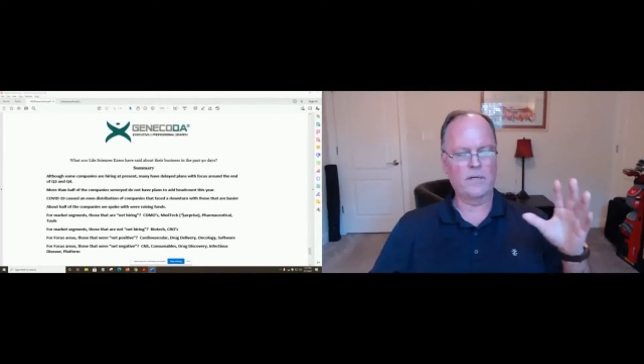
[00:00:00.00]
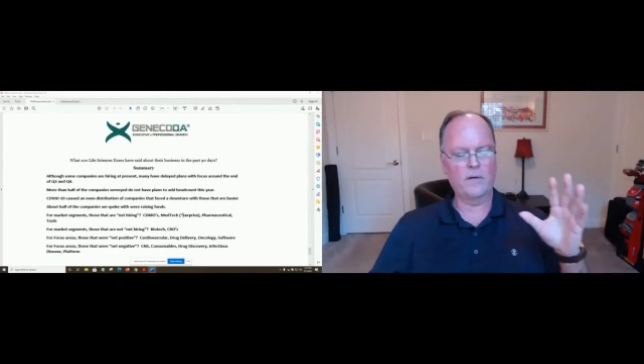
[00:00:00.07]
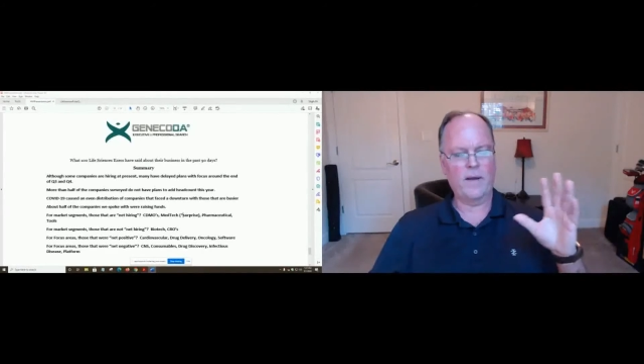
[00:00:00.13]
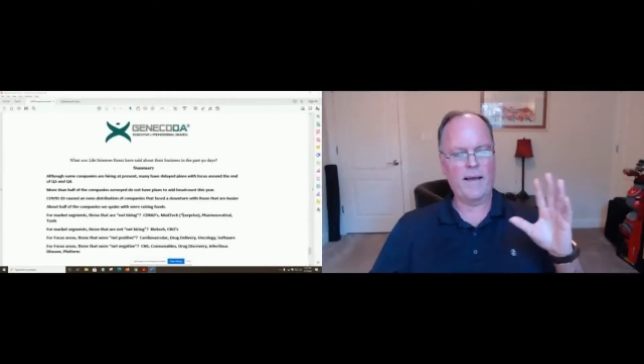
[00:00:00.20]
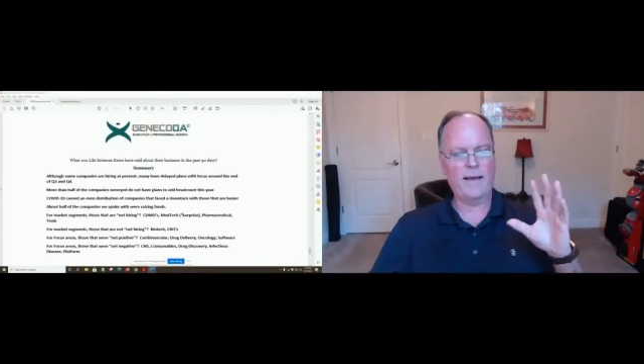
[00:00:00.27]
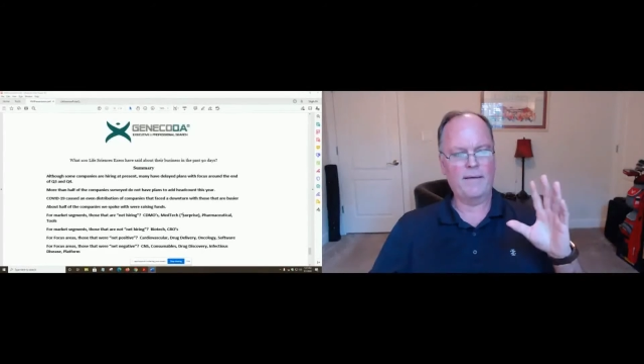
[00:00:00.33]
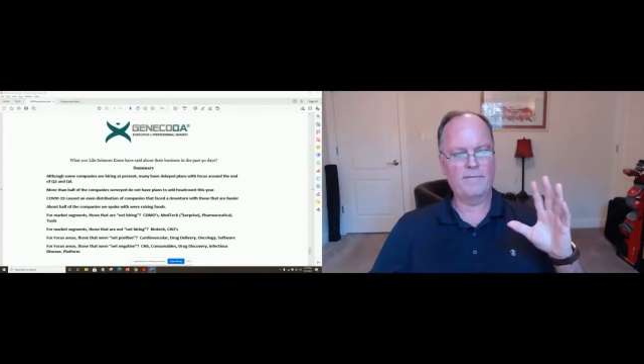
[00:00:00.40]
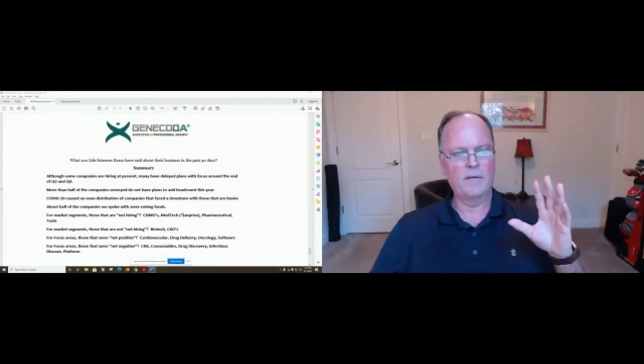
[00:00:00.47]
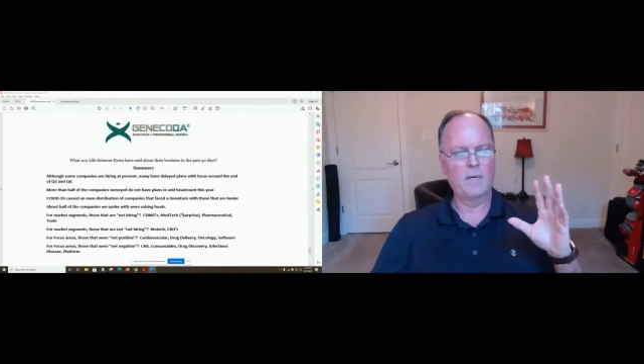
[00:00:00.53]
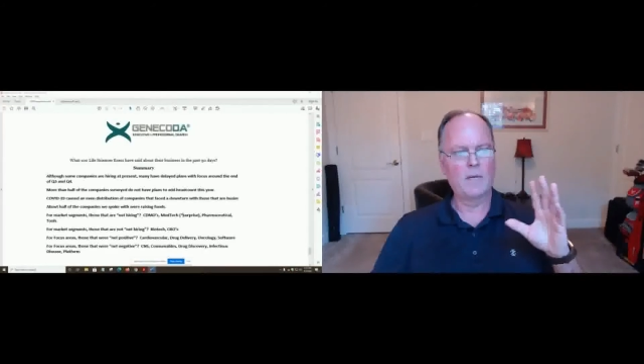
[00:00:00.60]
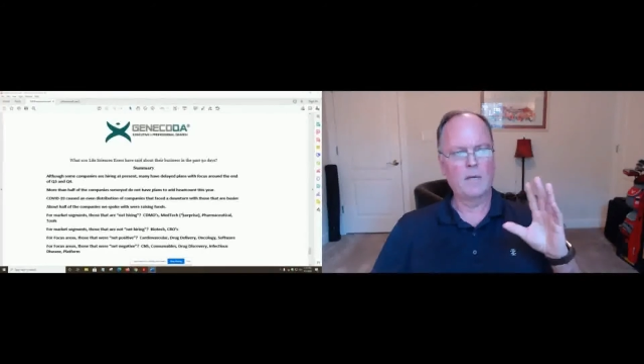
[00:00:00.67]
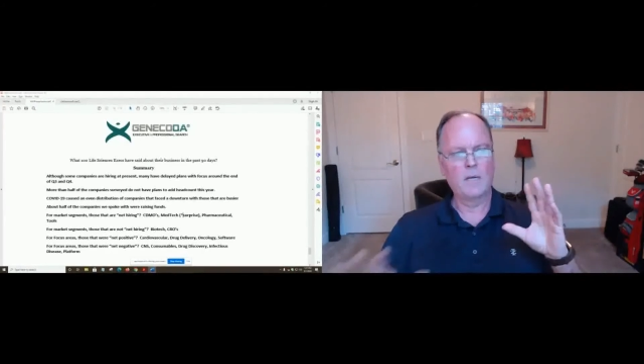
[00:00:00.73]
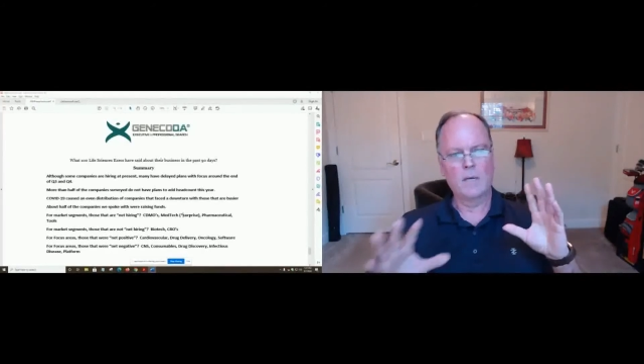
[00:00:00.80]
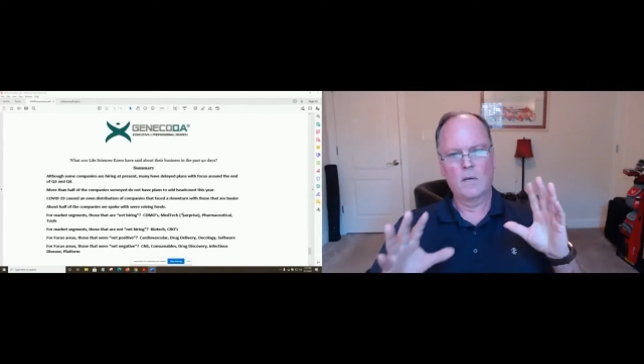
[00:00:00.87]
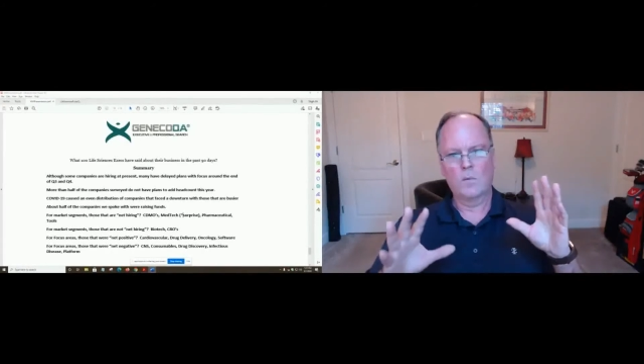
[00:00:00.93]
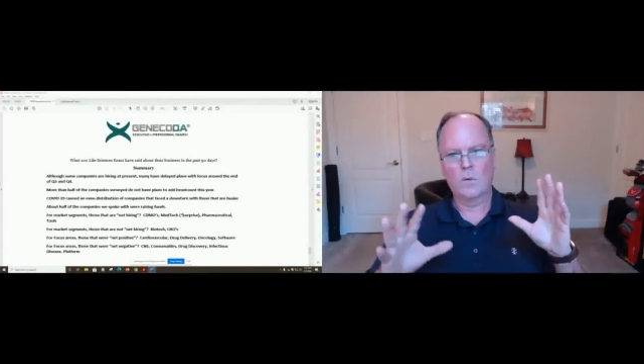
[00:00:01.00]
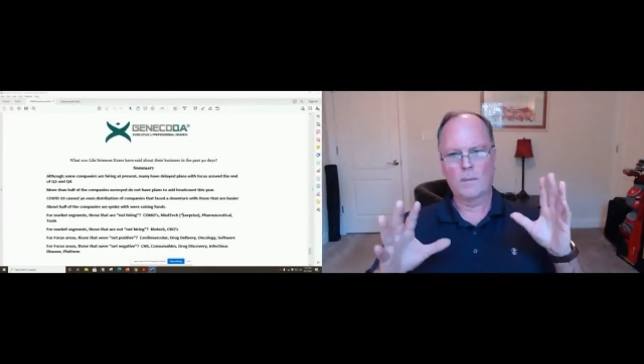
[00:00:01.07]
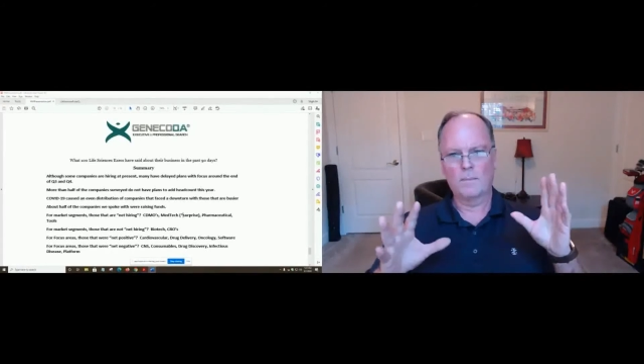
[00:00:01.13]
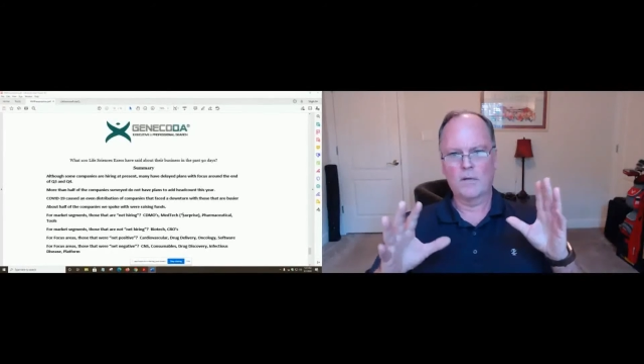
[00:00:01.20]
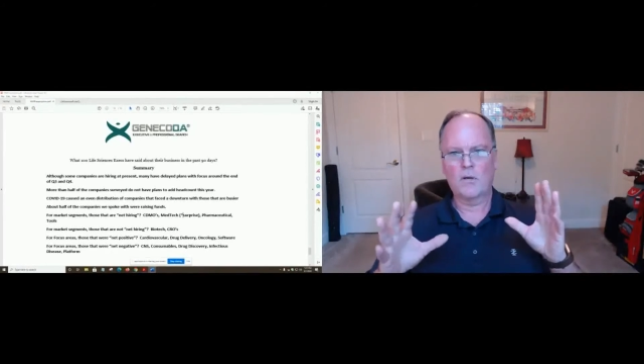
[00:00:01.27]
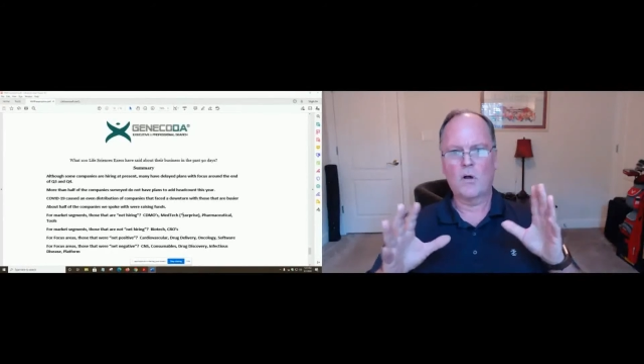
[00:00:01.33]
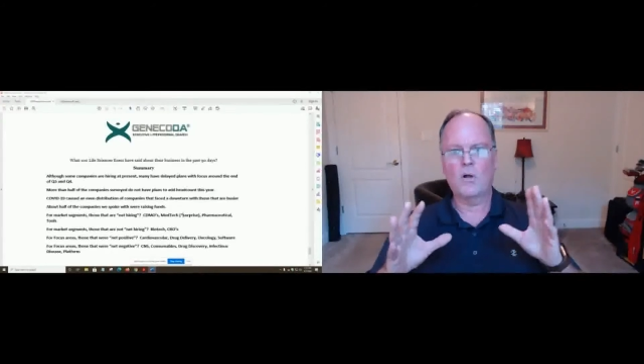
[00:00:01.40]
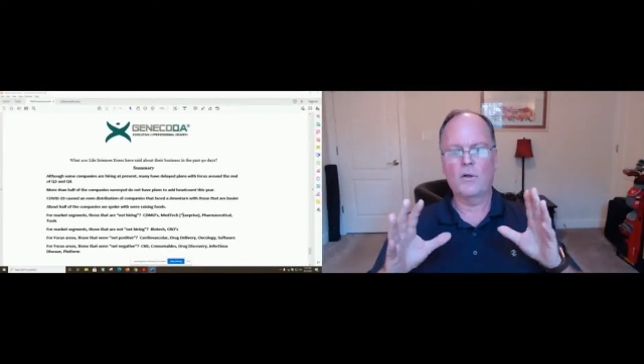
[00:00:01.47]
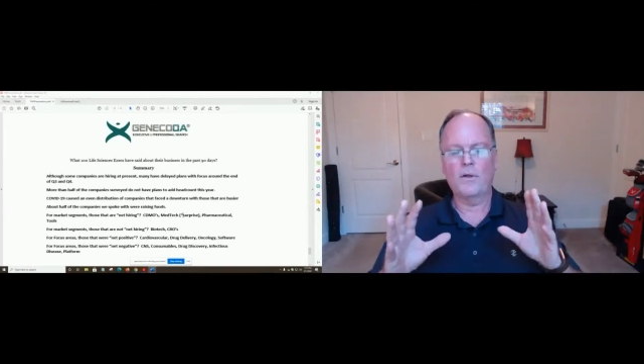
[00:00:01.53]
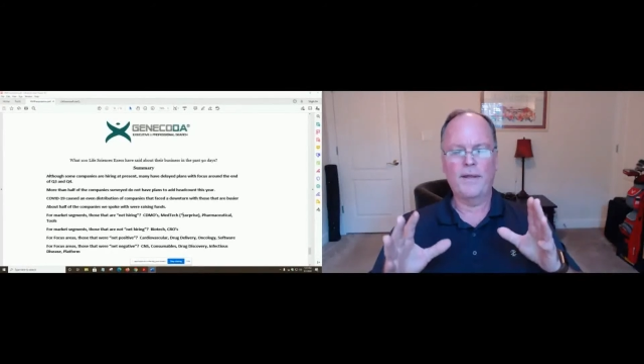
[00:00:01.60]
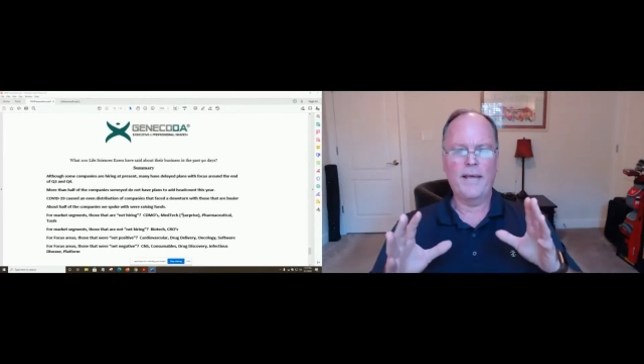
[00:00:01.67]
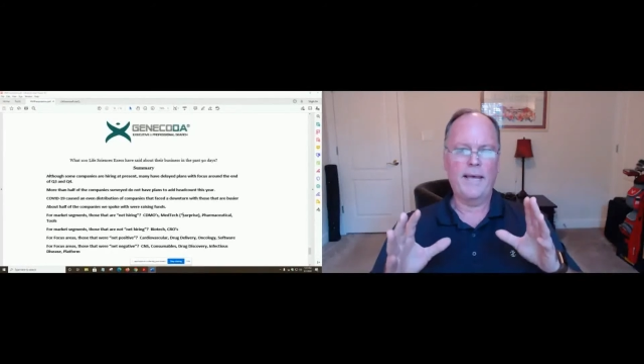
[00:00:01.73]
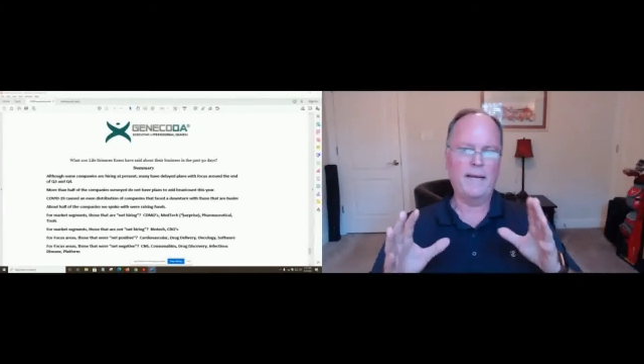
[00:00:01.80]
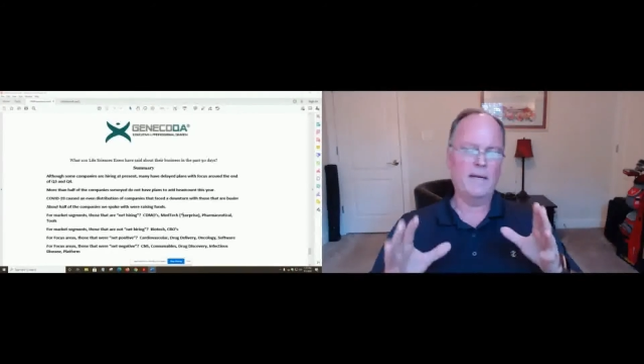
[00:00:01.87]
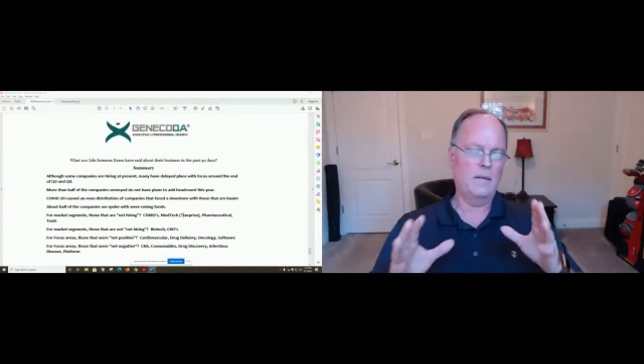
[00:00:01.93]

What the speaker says: have what I'm going to call net